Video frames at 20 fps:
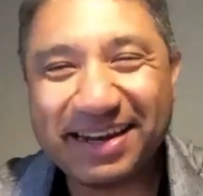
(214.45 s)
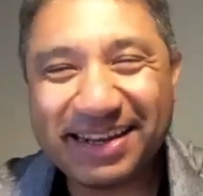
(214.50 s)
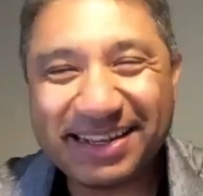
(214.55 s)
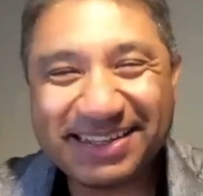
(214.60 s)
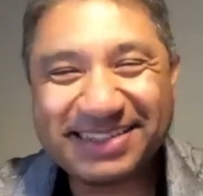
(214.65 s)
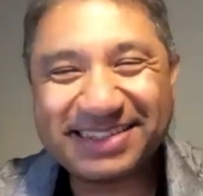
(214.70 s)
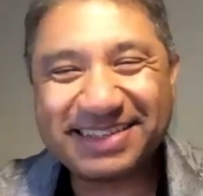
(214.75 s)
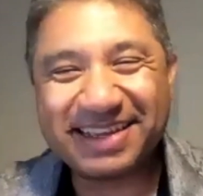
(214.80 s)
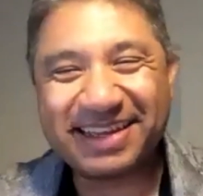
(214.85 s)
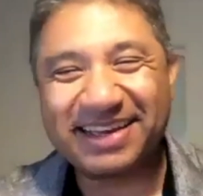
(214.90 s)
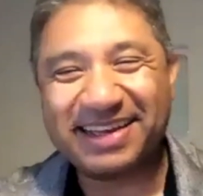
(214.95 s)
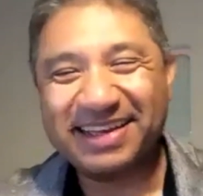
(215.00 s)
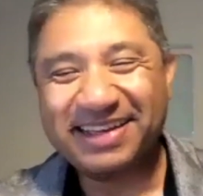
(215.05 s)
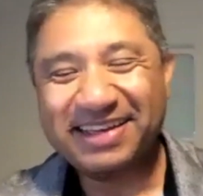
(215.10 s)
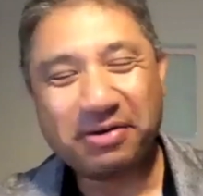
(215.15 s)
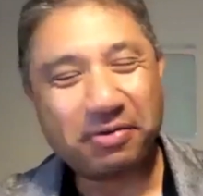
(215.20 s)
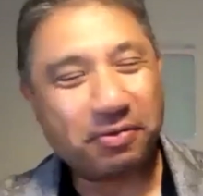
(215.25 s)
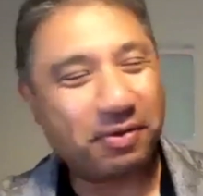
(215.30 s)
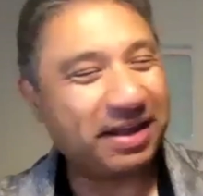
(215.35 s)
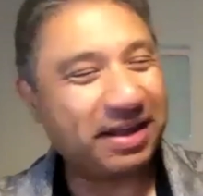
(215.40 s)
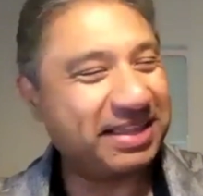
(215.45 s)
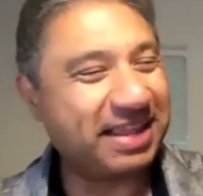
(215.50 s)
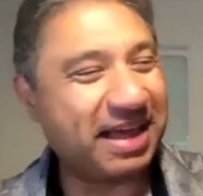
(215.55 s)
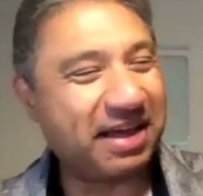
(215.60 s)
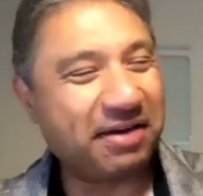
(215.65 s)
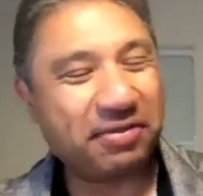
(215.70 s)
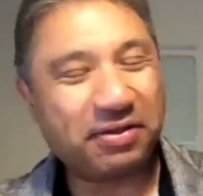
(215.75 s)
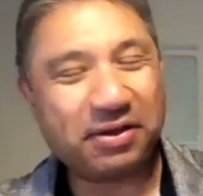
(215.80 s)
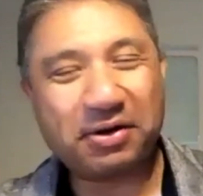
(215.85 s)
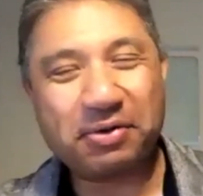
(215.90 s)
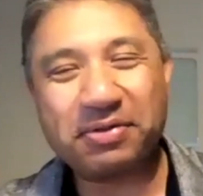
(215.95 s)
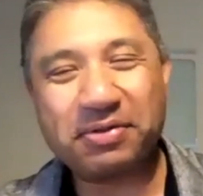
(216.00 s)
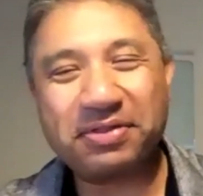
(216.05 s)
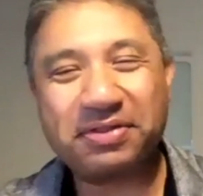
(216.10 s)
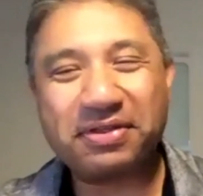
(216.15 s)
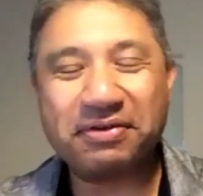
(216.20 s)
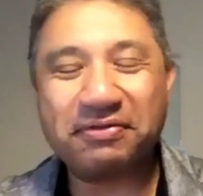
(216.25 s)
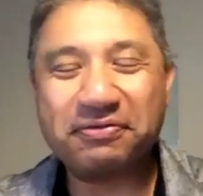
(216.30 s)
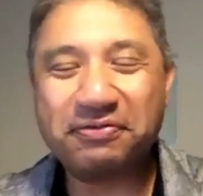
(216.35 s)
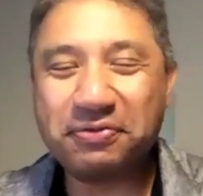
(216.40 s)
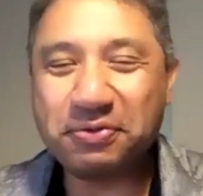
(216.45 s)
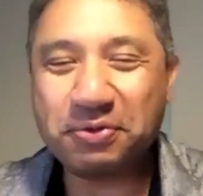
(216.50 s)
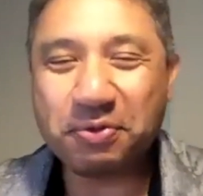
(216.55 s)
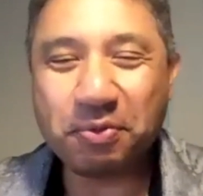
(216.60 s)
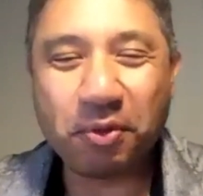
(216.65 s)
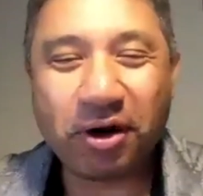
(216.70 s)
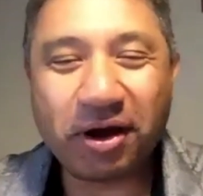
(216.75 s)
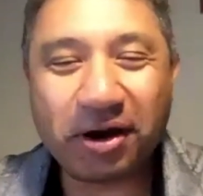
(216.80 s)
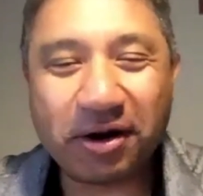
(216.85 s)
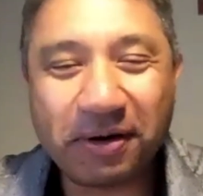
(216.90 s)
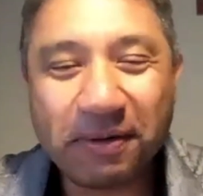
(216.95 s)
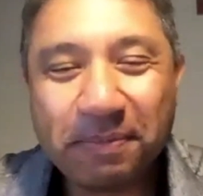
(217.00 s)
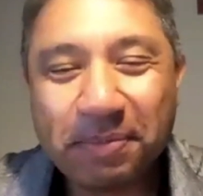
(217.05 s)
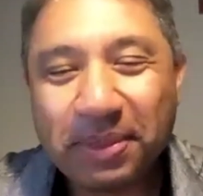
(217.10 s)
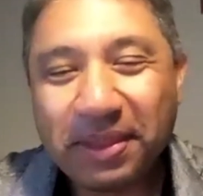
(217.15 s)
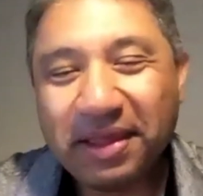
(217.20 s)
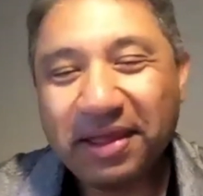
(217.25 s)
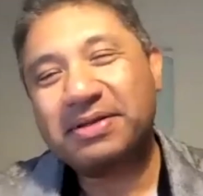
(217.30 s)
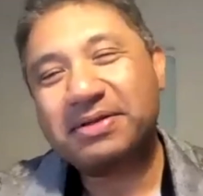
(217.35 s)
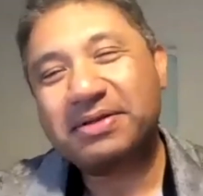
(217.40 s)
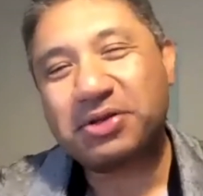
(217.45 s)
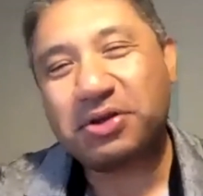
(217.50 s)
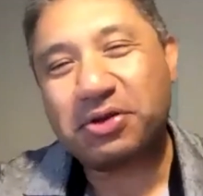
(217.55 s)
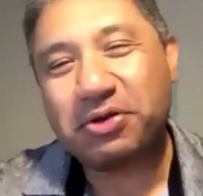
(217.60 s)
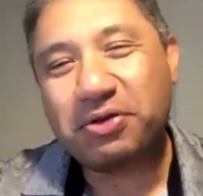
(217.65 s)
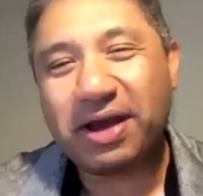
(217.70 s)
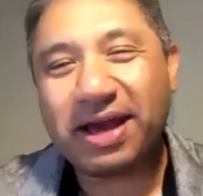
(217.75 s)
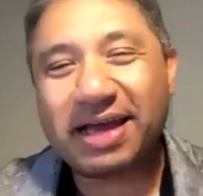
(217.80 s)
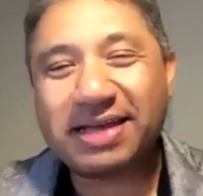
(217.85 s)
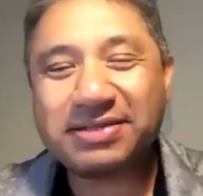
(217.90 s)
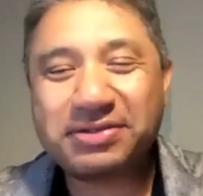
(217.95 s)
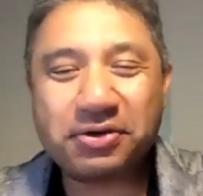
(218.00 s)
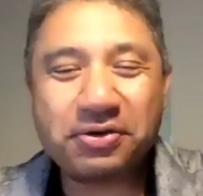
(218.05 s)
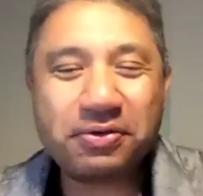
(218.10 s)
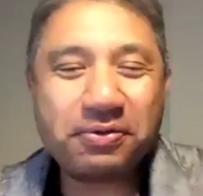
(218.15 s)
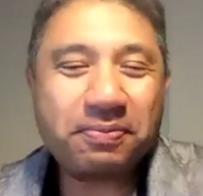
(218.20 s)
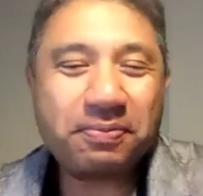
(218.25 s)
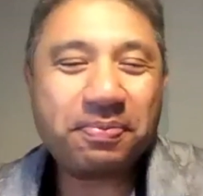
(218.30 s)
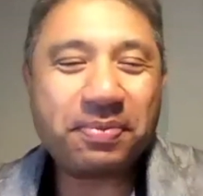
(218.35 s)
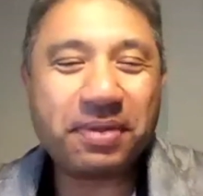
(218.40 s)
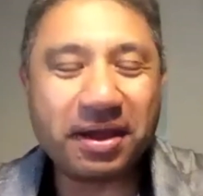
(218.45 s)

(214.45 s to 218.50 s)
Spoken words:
It's right down there with food and water. So you guys do